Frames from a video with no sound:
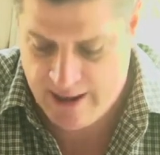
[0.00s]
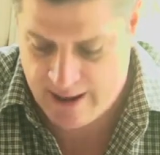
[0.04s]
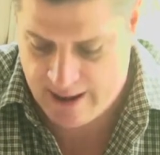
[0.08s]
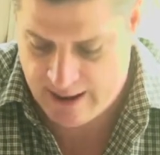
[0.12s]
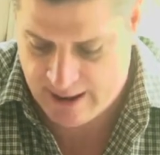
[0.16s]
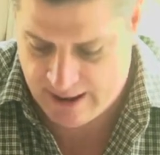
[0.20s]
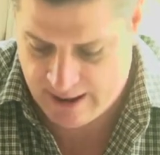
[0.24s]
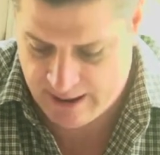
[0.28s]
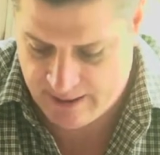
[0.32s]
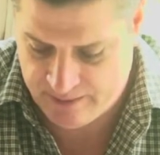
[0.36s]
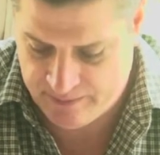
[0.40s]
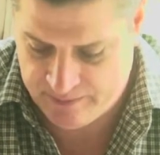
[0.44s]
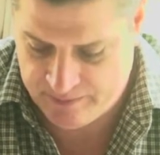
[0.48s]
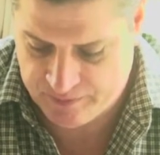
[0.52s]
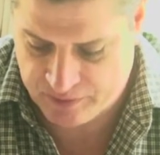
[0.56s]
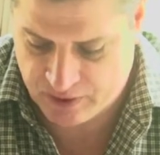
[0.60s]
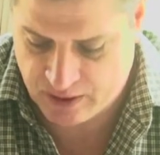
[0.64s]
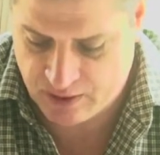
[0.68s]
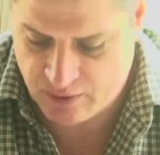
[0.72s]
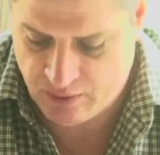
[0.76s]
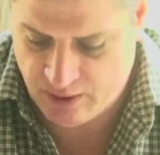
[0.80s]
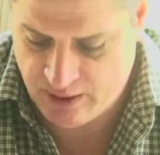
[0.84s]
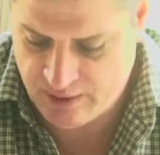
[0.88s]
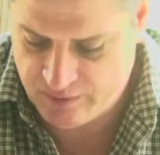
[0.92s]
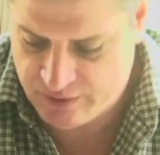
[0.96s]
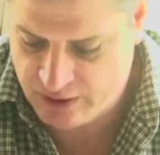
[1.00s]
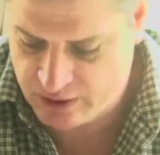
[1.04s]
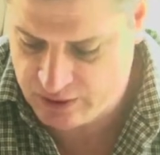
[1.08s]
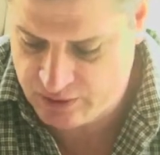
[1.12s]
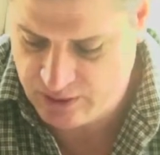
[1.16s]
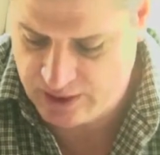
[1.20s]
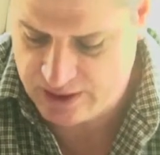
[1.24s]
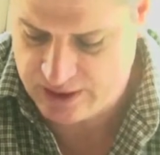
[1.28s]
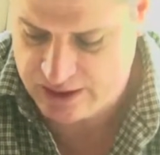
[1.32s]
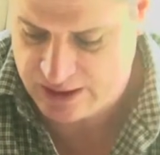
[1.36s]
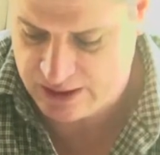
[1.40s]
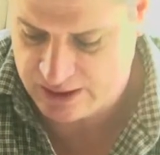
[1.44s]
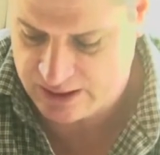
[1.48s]
one of the
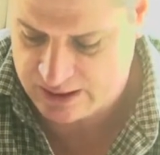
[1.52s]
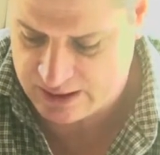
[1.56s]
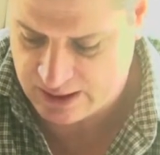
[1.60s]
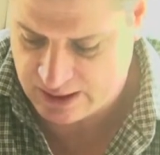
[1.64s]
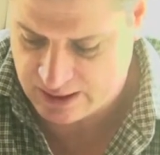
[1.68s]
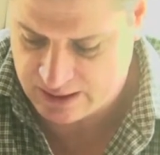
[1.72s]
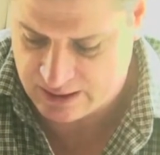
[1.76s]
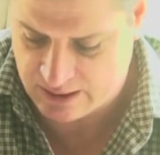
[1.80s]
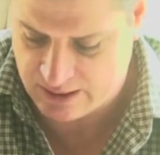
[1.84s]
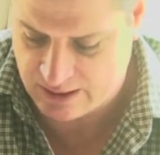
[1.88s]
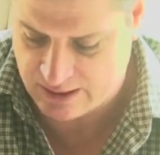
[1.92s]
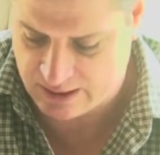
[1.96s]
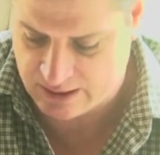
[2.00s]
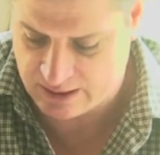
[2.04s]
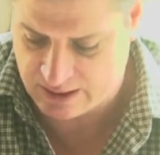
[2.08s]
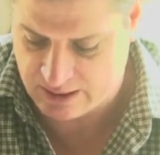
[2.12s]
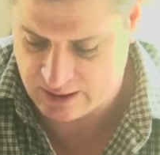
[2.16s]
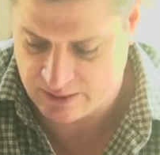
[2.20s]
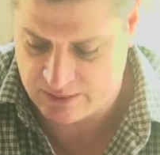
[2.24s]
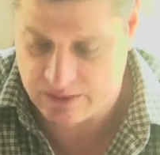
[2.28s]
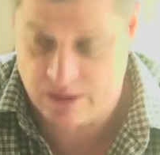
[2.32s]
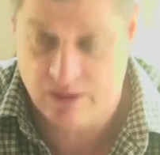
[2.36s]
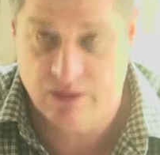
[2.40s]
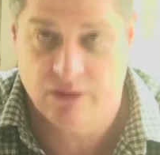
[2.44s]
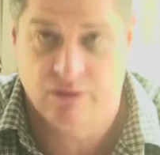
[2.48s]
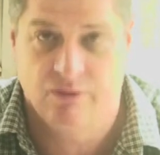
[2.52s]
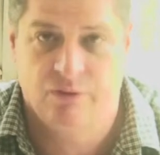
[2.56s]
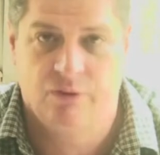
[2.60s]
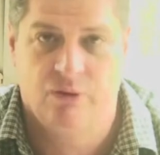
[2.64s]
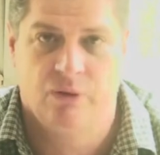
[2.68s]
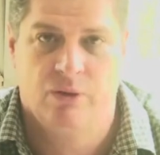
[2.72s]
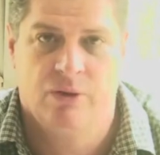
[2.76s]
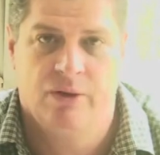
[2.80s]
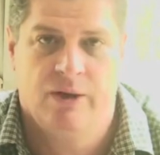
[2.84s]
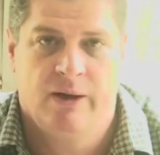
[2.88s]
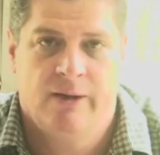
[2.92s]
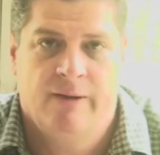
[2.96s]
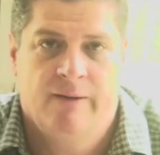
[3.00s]
questions that comes to the
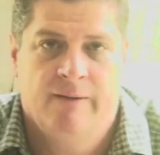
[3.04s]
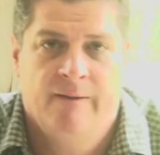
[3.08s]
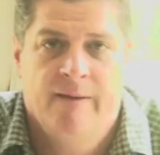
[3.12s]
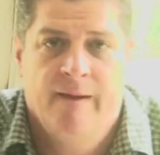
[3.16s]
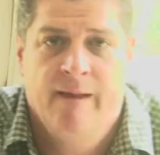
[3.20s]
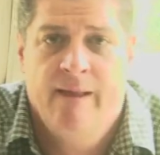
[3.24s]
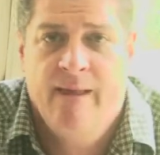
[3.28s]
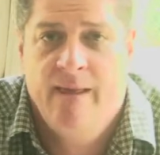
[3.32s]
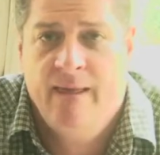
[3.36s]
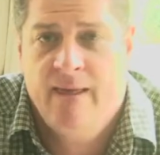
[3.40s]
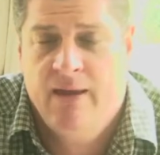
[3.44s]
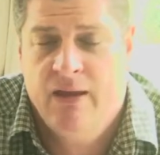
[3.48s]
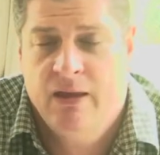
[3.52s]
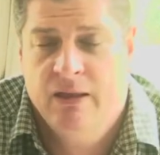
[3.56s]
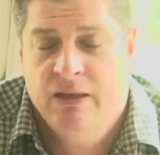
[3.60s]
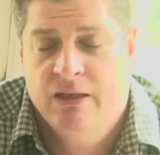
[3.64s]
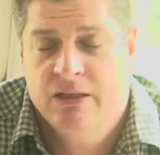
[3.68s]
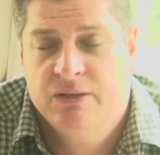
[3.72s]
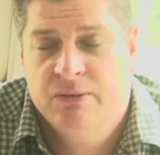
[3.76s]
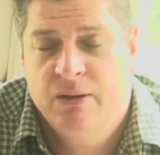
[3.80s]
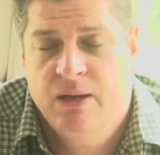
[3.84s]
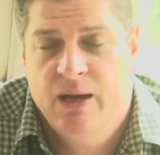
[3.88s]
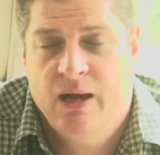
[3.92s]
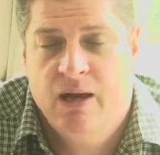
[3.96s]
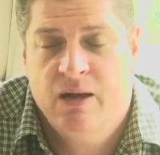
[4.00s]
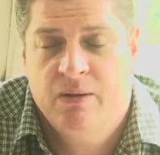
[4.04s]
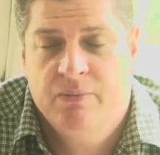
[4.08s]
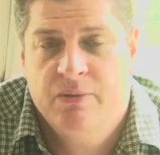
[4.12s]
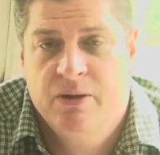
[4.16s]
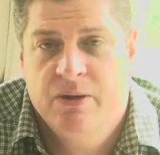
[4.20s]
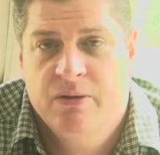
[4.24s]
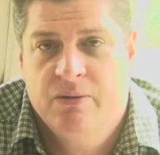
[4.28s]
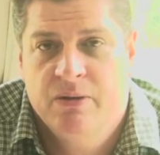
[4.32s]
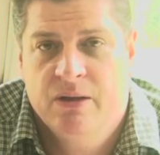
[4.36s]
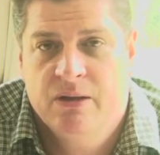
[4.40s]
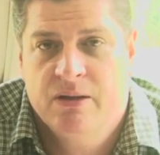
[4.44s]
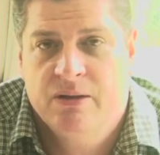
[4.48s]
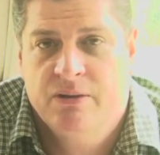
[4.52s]
fore now, and this will help
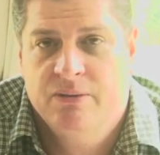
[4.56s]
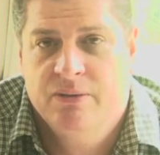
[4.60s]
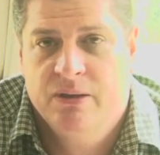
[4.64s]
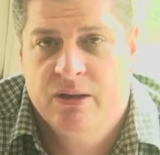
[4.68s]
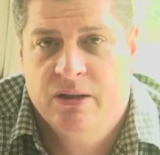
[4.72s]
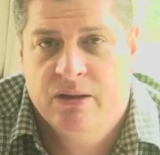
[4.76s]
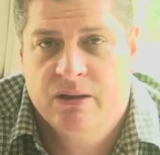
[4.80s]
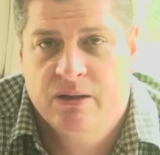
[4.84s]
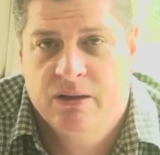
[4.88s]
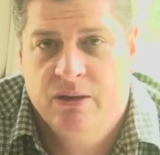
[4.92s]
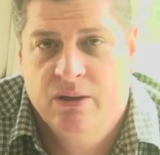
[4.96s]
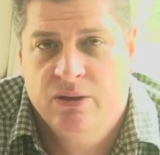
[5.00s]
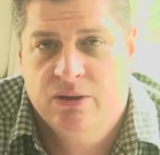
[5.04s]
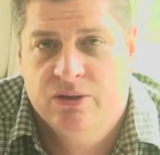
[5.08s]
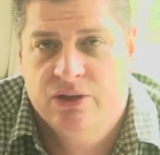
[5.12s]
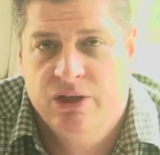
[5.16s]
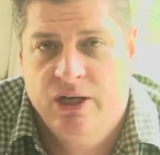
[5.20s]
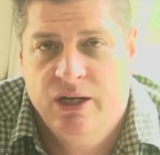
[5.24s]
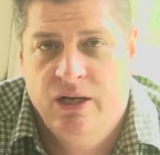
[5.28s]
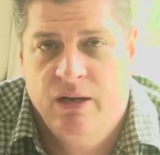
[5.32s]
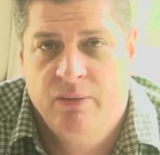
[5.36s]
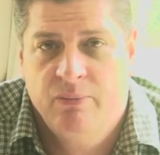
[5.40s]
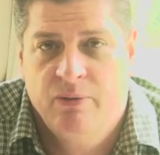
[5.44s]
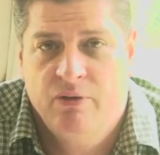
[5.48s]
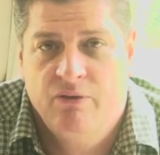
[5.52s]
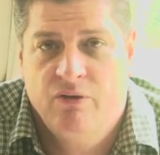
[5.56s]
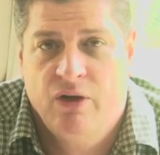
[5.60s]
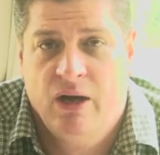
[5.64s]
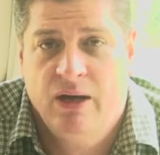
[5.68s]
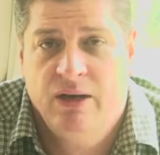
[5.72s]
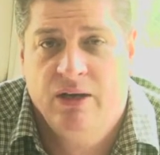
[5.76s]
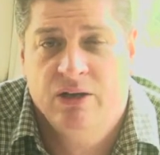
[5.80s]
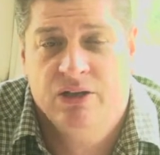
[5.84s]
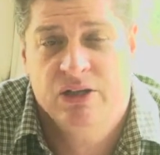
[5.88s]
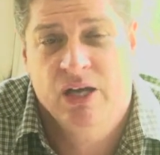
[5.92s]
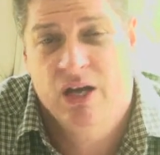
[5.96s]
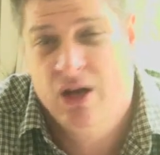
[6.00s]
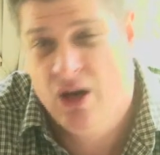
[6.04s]
you with your training
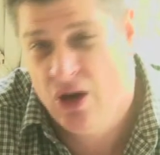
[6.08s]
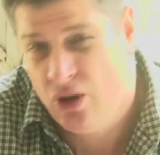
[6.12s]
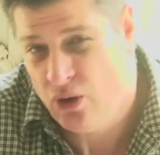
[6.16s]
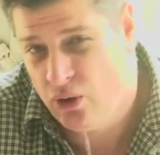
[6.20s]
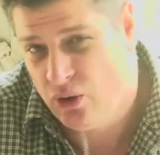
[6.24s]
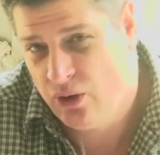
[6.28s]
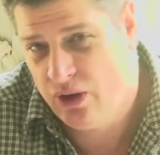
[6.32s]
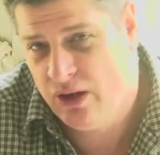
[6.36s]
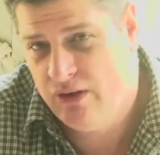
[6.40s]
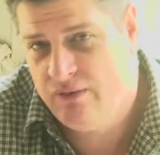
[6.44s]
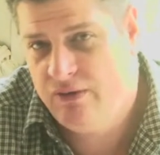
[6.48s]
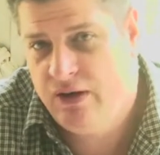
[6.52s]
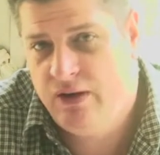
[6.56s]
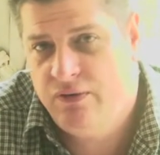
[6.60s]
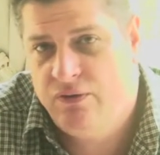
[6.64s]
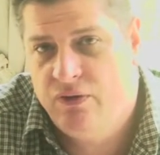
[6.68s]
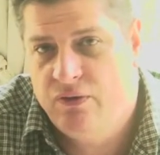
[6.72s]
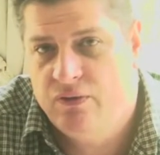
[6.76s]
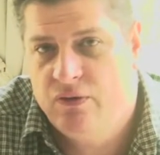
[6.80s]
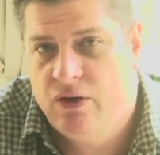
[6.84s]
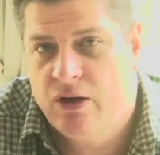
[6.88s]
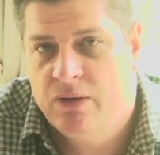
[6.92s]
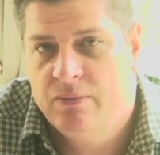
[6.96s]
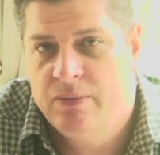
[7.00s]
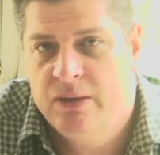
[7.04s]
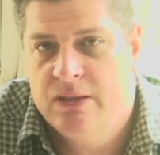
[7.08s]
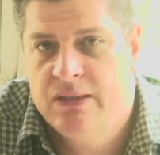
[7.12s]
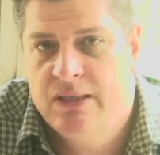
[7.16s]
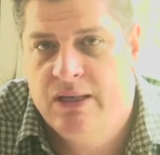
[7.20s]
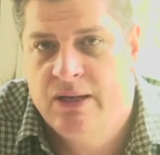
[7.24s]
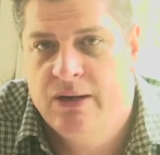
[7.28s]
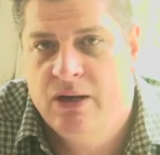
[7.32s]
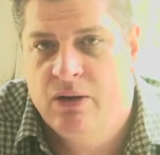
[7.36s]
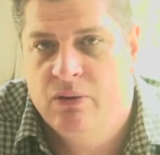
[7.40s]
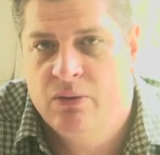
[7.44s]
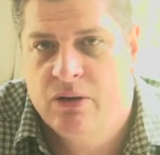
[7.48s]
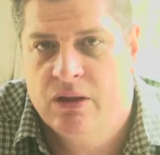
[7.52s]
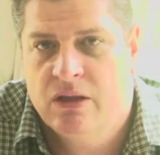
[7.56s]
providers, or even if you've got
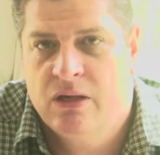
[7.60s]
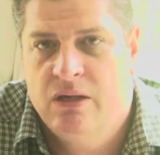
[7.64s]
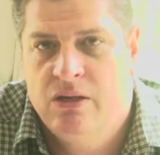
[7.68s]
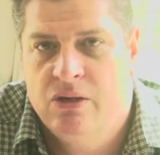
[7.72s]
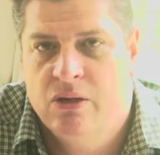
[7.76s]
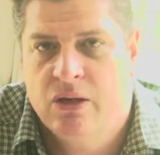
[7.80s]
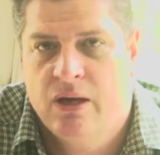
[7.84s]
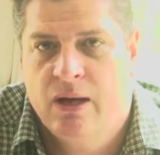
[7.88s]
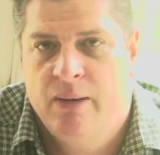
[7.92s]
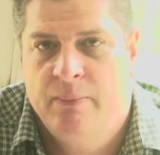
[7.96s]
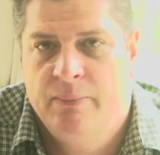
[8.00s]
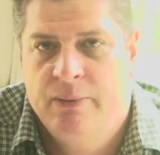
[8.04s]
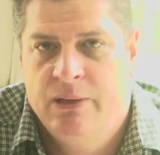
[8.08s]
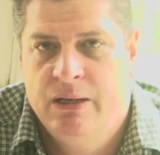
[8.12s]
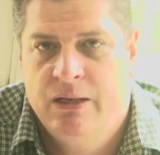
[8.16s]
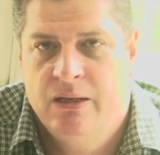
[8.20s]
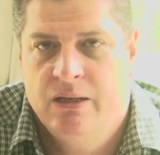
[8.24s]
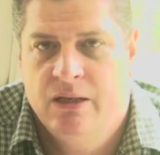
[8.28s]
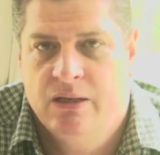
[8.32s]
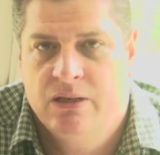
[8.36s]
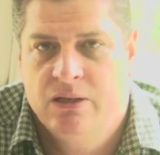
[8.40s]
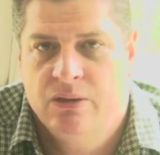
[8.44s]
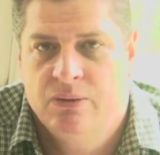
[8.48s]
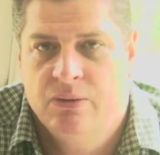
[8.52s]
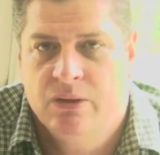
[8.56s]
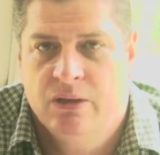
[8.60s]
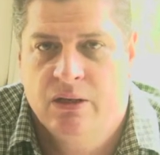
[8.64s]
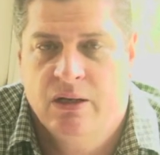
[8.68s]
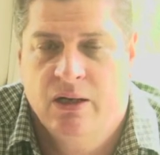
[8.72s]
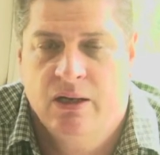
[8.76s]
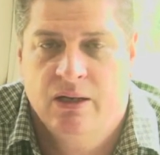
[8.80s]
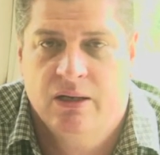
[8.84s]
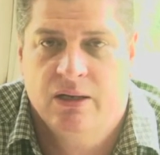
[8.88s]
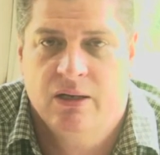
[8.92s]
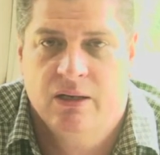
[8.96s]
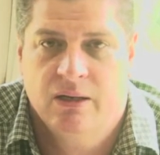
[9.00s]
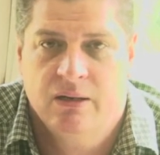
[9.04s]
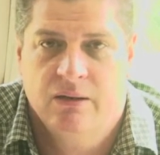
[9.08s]
material within your company that you would
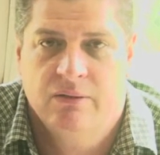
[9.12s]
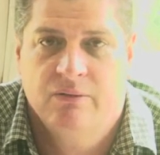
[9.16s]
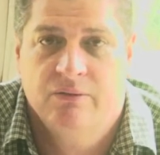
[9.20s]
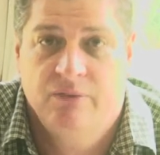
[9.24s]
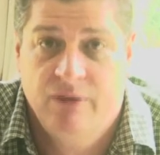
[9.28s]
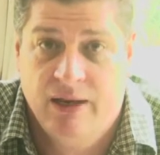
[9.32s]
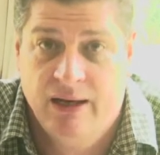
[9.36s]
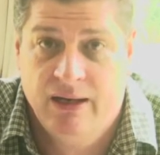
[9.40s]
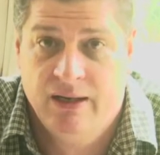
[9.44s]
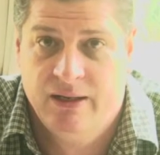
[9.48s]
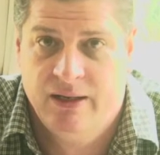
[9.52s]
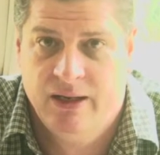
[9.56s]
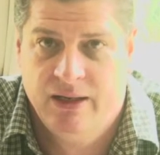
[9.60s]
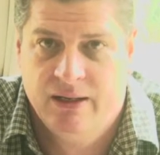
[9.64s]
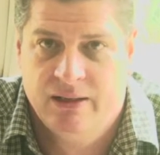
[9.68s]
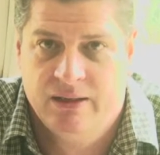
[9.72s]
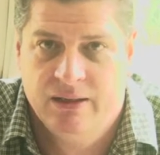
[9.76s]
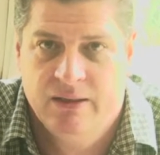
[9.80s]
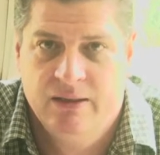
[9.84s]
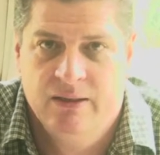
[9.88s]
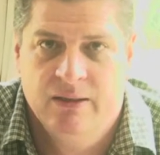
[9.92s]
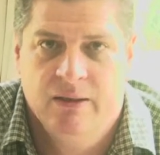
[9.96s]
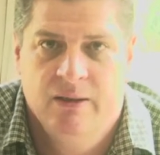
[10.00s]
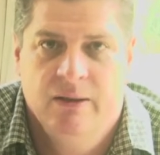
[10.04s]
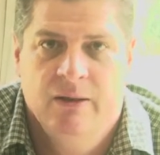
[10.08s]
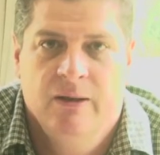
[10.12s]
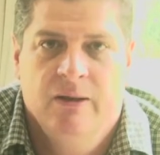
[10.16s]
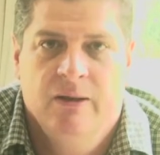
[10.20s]
like validated.